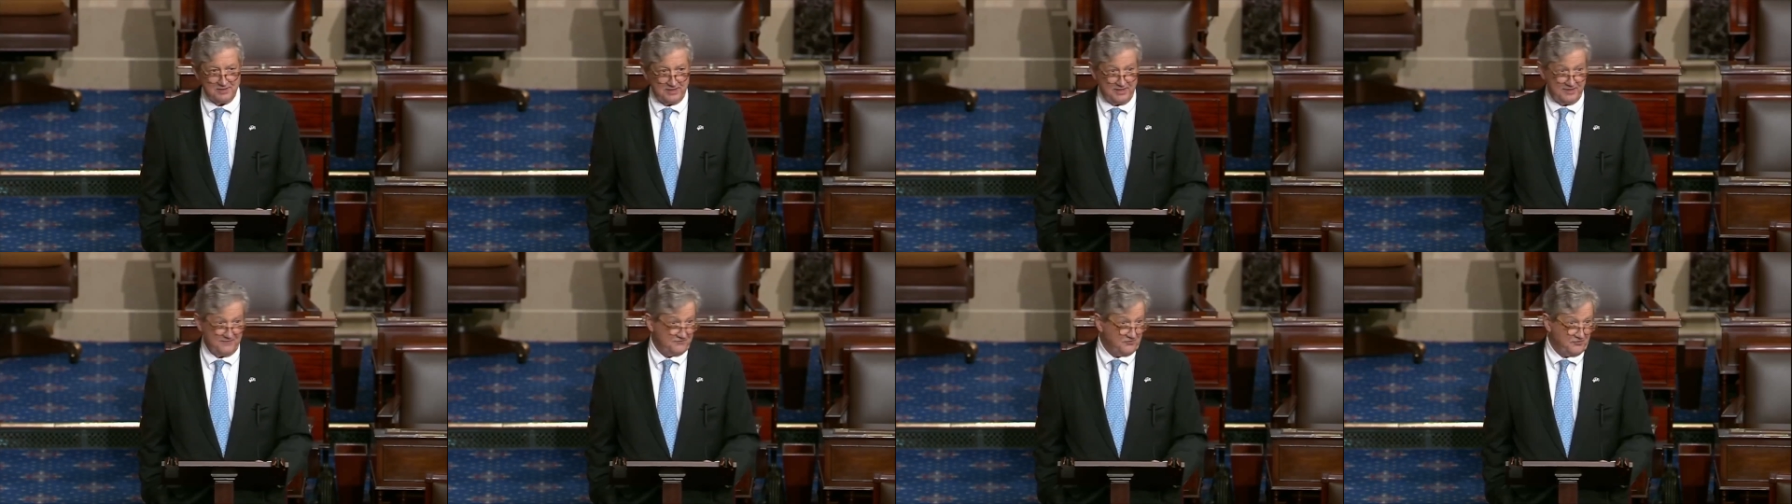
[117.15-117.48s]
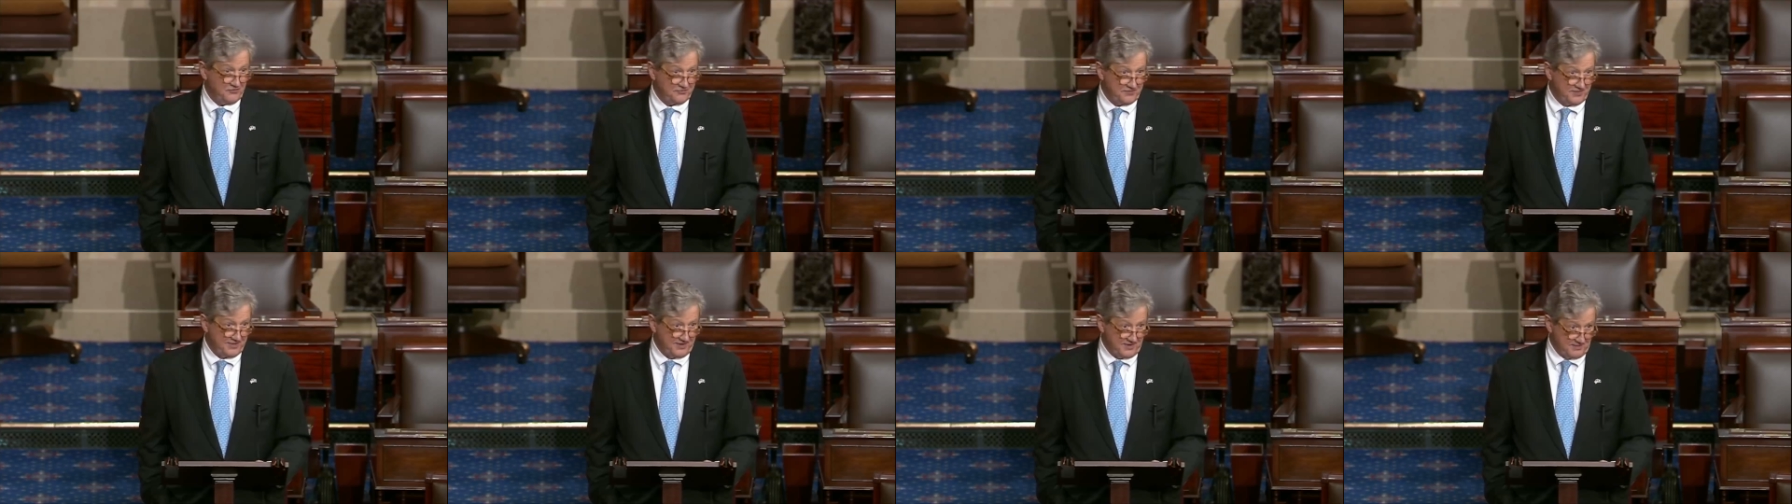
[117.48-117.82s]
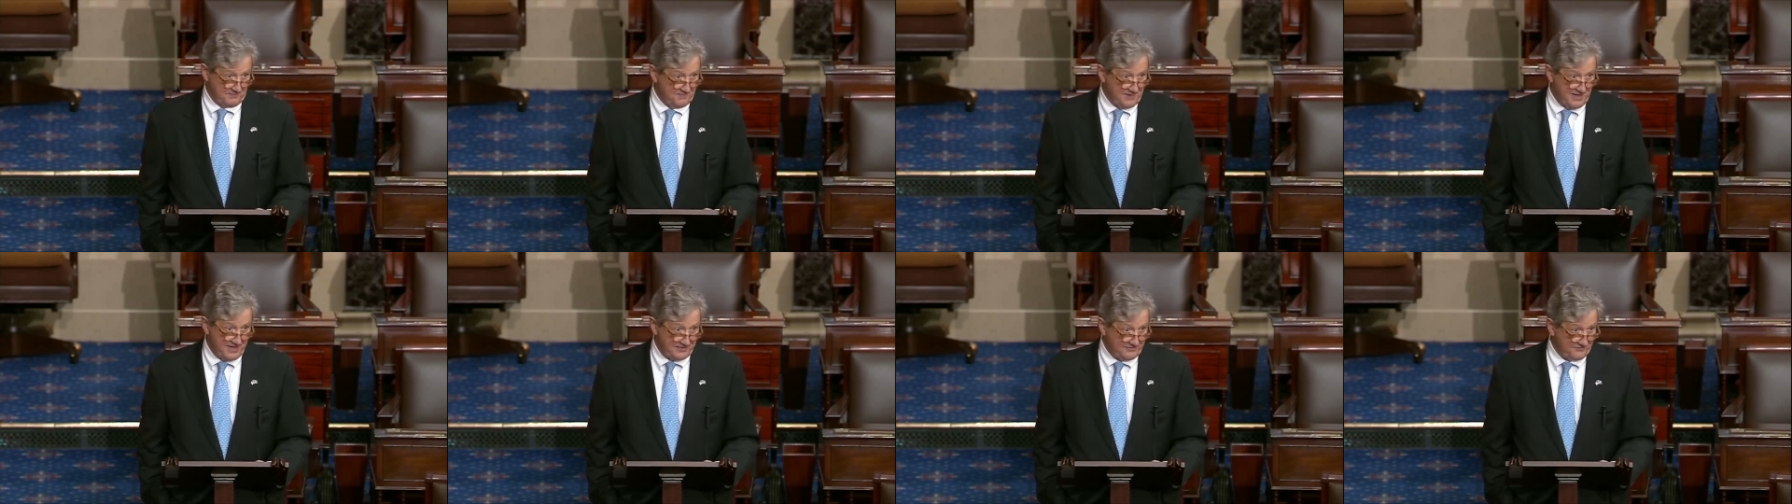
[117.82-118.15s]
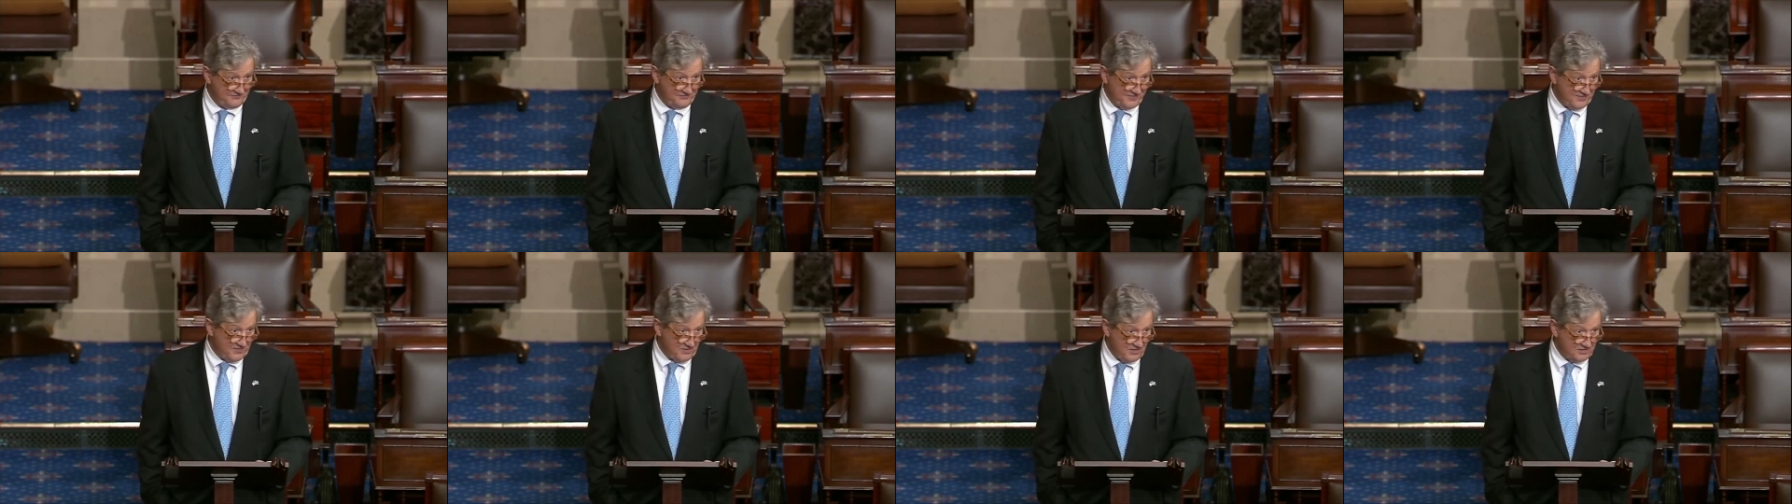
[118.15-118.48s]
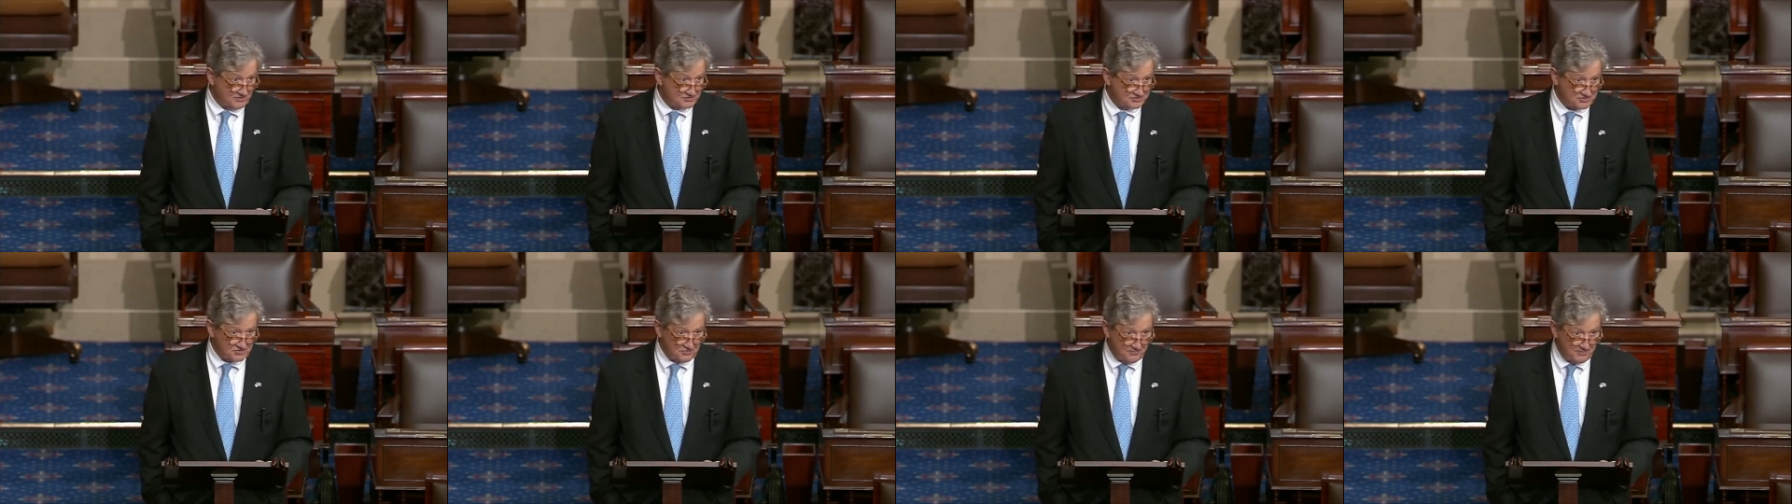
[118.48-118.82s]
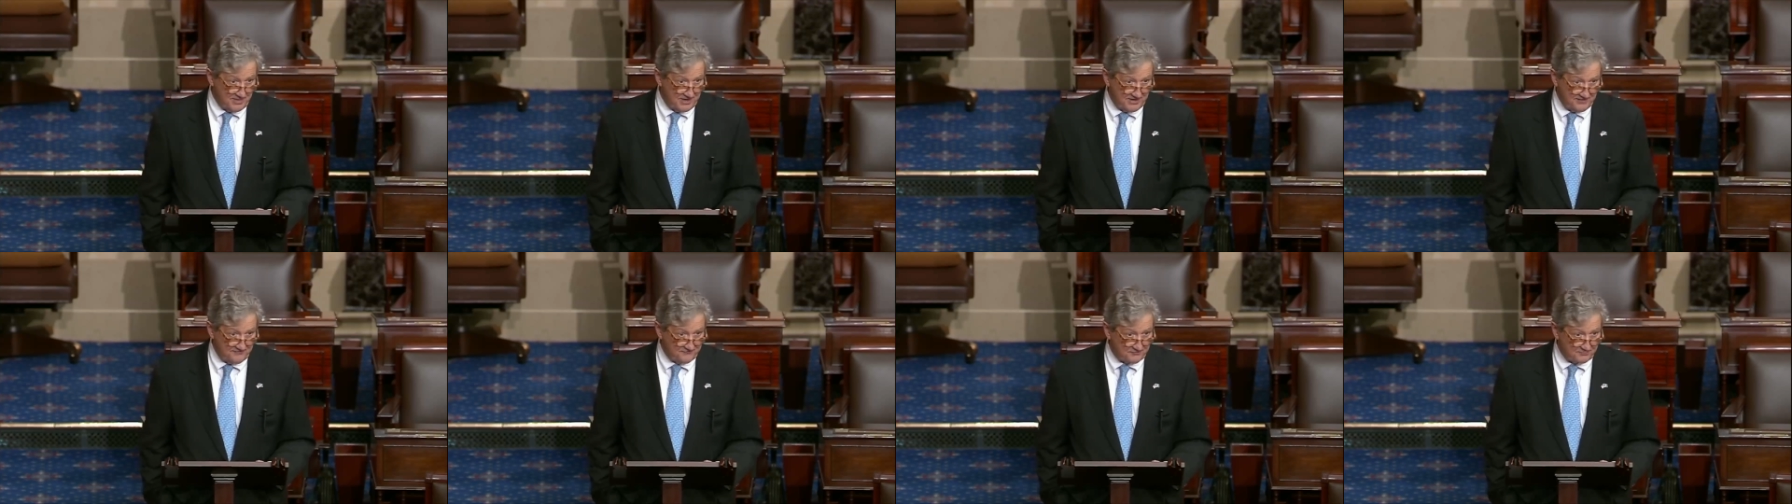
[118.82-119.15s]
if you think about it, they're also
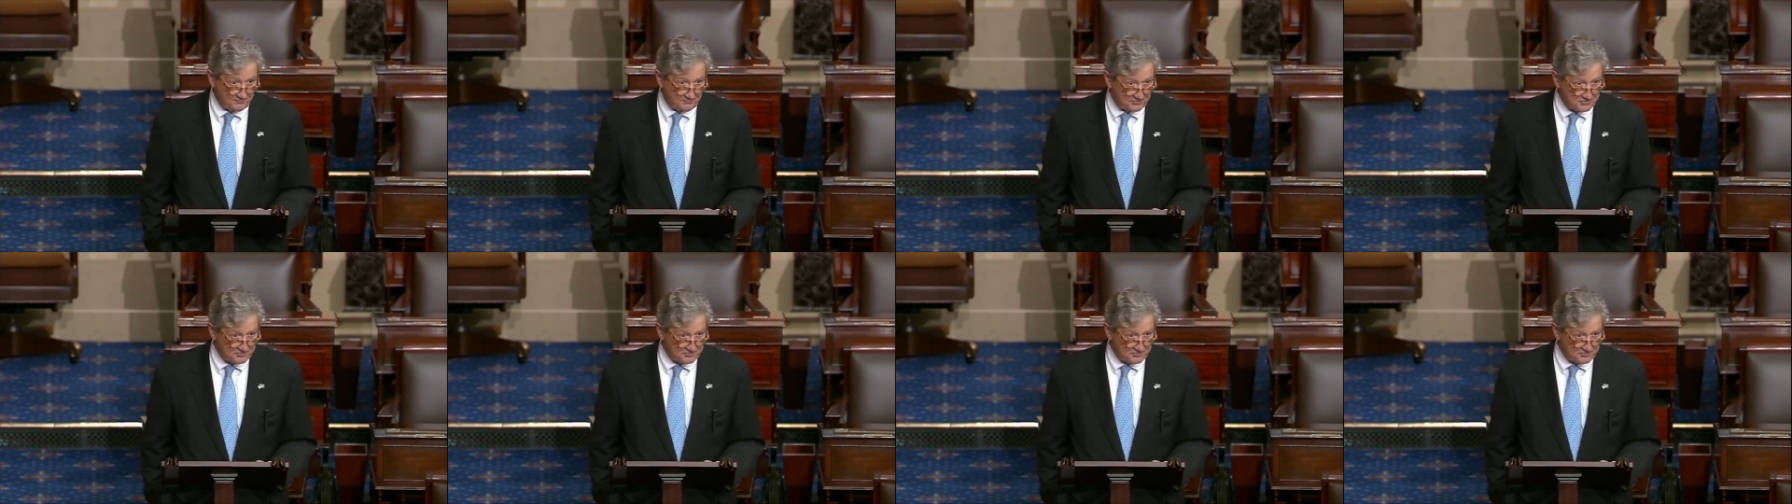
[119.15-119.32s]
made from